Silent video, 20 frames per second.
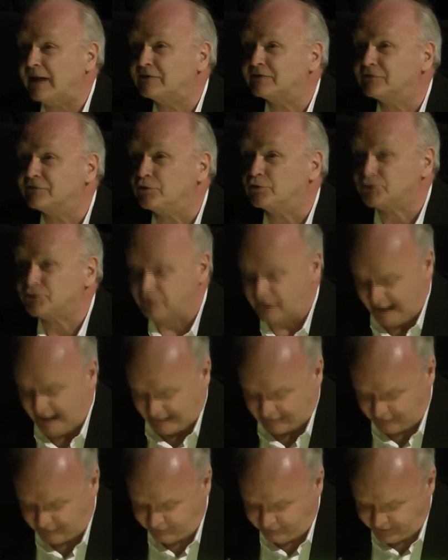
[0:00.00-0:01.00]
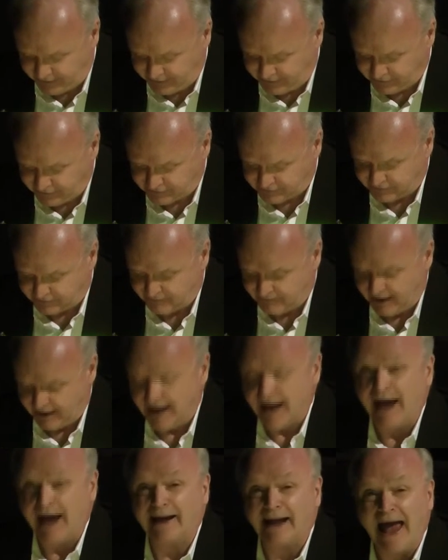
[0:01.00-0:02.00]
as social activities
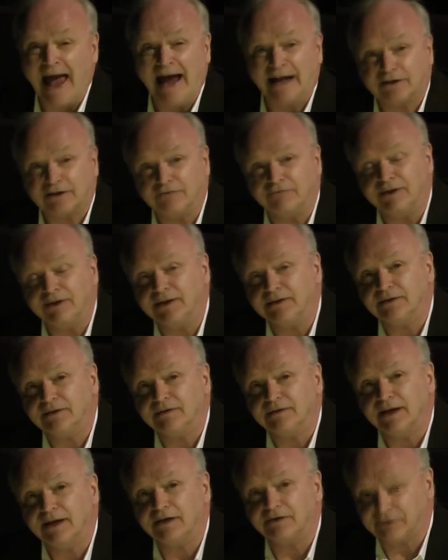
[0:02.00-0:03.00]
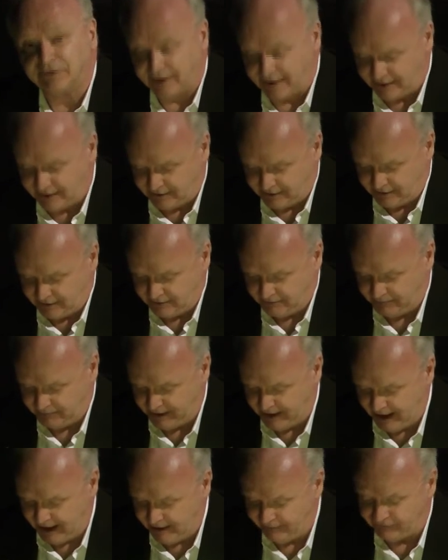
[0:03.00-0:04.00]
and activate aesthetic
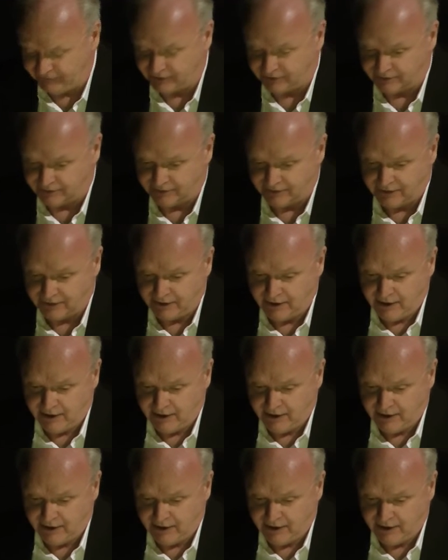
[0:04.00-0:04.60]
behavior.